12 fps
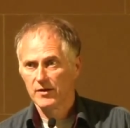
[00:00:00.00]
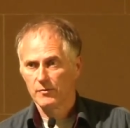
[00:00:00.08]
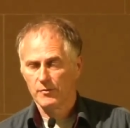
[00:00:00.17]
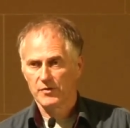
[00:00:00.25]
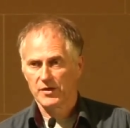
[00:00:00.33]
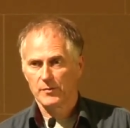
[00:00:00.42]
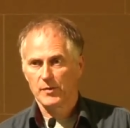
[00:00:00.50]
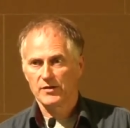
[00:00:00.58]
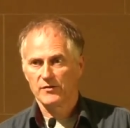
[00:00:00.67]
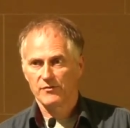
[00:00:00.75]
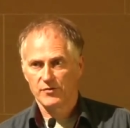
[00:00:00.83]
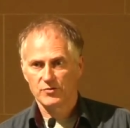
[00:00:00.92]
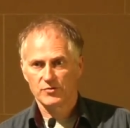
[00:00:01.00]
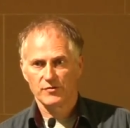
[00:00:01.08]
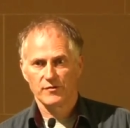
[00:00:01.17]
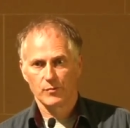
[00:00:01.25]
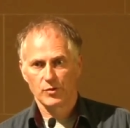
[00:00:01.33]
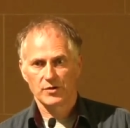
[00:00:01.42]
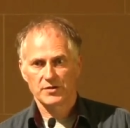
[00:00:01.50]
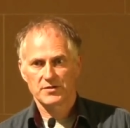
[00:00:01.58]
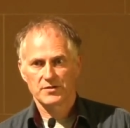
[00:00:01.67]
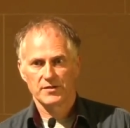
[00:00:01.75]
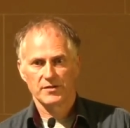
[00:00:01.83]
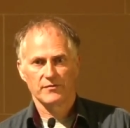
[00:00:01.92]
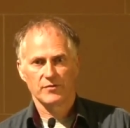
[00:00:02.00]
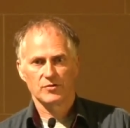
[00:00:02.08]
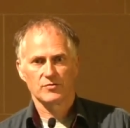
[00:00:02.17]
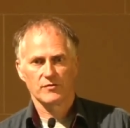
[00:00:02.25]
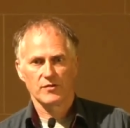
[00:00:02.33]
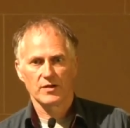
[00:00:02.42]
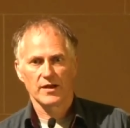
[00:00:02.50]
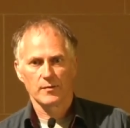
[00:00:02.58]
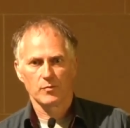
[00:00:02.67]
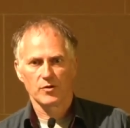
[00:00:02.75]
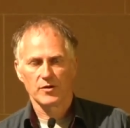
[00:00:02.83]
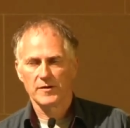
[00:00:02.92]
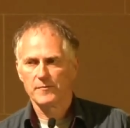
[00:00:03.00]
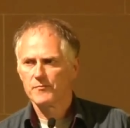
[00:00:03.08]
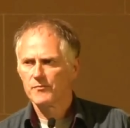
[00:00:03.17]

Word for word: when we think about the future of books and the future of the library.